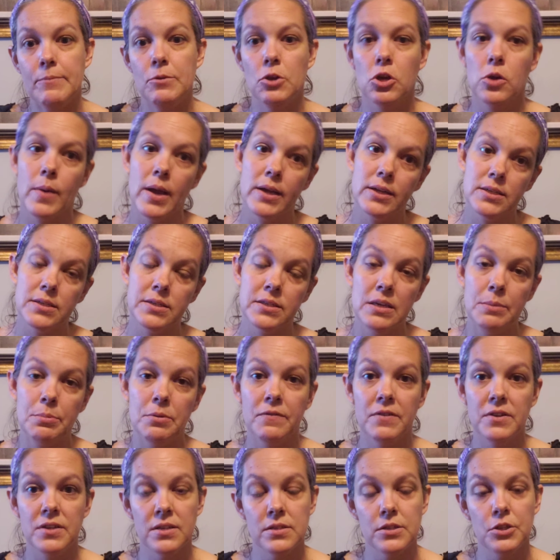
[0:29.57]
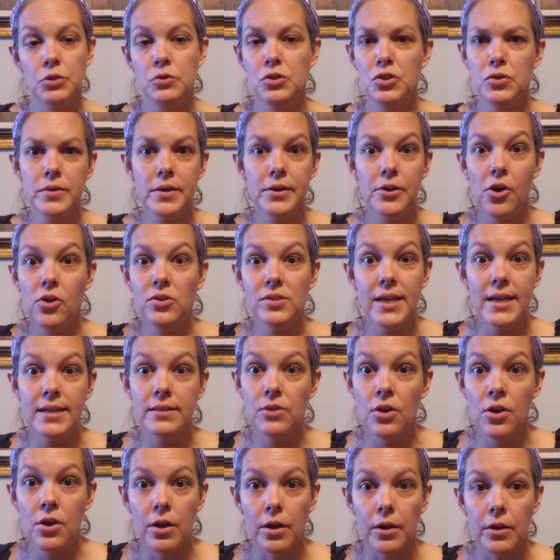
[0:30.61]
You go back to sleep. If it does, you do that all night
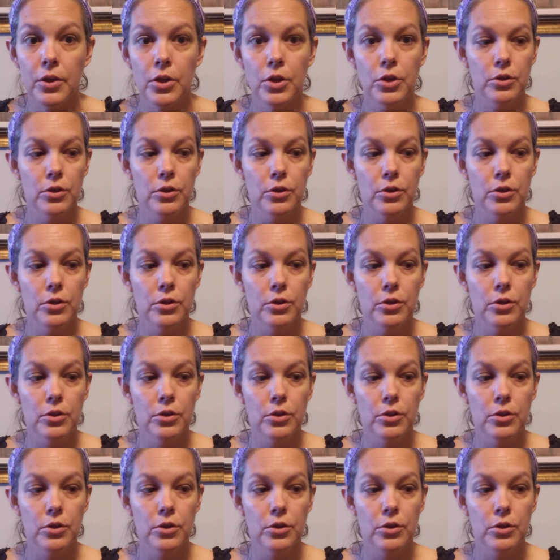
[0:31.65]
long.